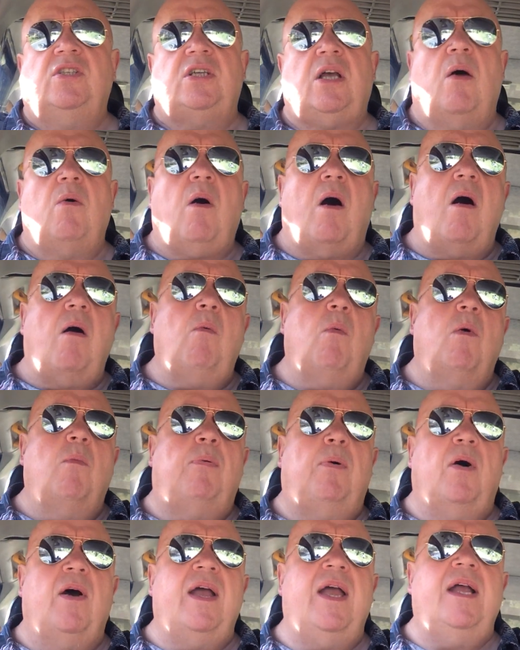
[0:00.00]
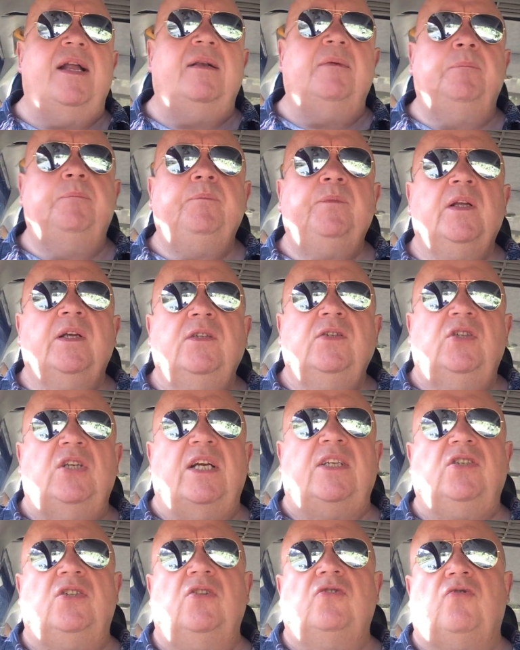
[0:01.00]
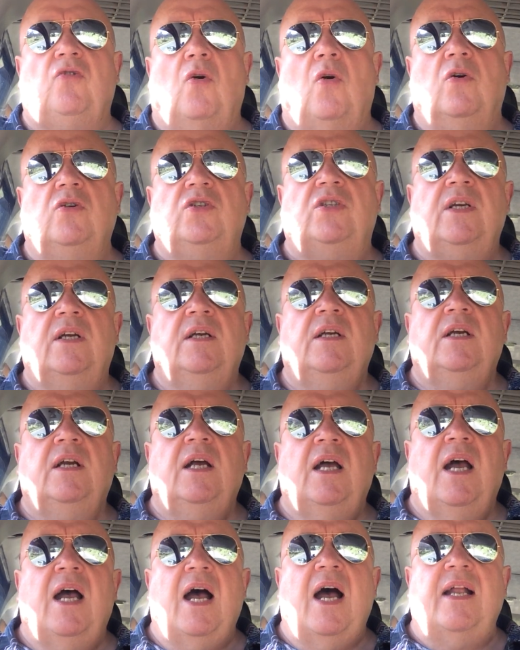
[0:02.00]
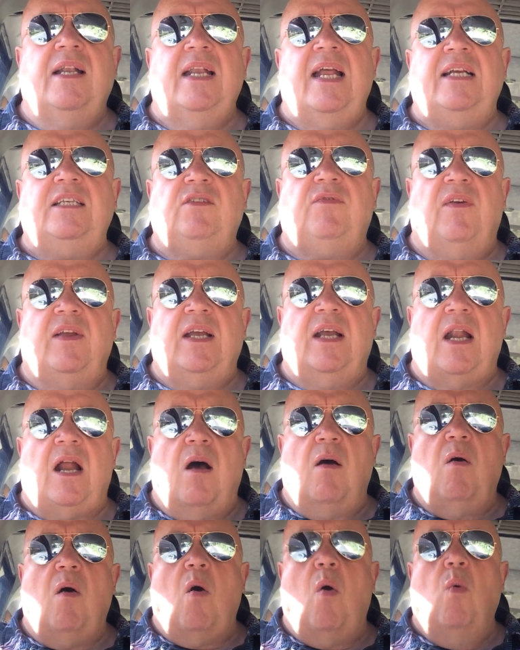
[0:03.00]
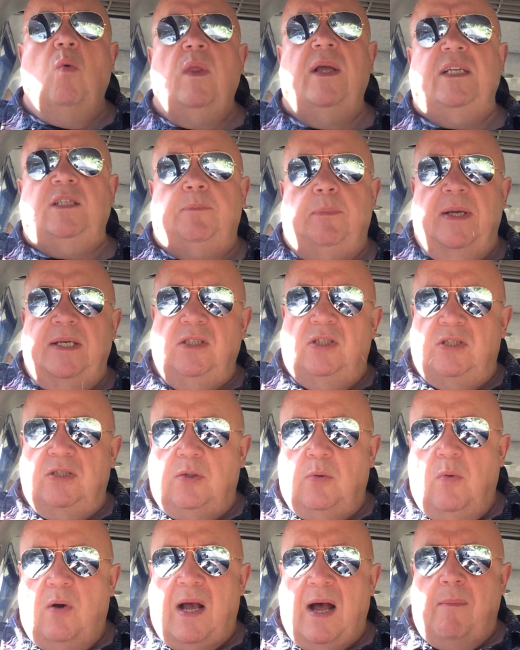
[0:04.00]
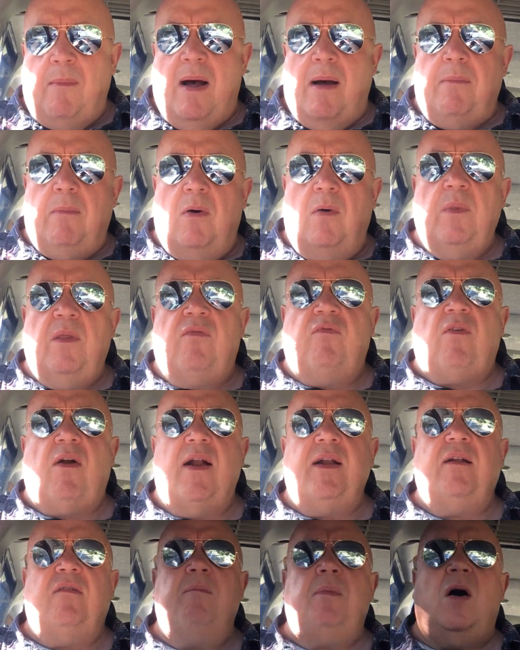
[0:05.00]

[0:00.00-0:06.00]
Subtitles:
So I will put in chest of drawers, and next thing you know, all these pictures will come up on the front of